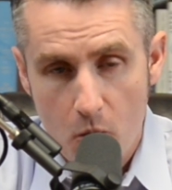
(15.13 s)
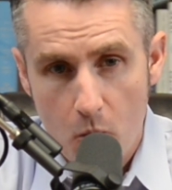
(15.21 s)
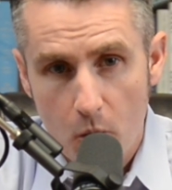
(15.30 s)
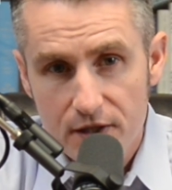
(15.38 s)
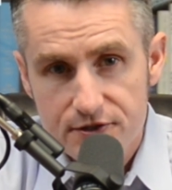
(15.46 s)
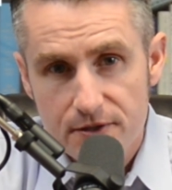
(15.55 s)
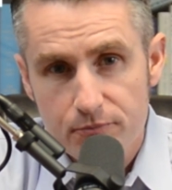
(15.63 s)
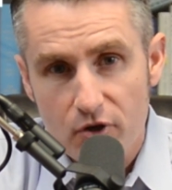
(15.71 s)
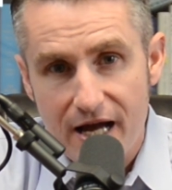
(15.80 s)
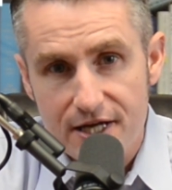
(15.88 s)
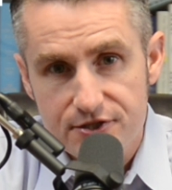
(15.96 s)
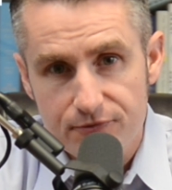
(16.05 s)
One
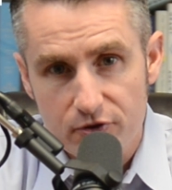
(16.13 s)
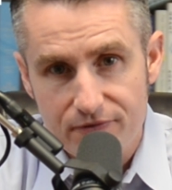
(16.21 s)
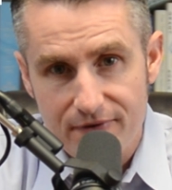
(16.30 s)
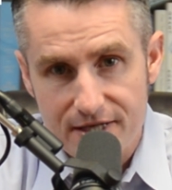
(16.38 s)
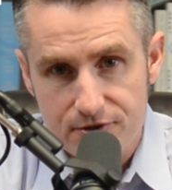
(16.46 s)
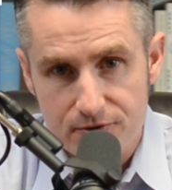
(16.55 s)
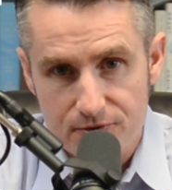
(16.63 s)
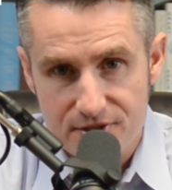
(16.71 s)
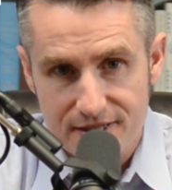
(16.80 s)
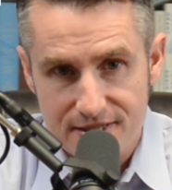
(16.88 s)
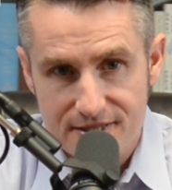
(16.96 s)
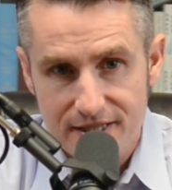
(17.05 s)
surprise for investors
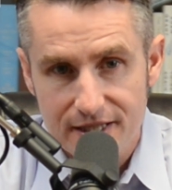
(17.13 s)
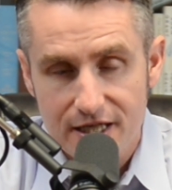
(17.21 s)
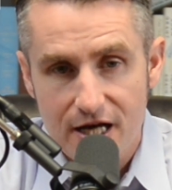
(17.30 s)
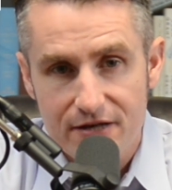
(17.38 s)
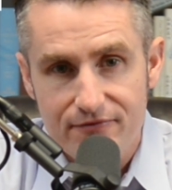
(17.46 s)
in the Silicon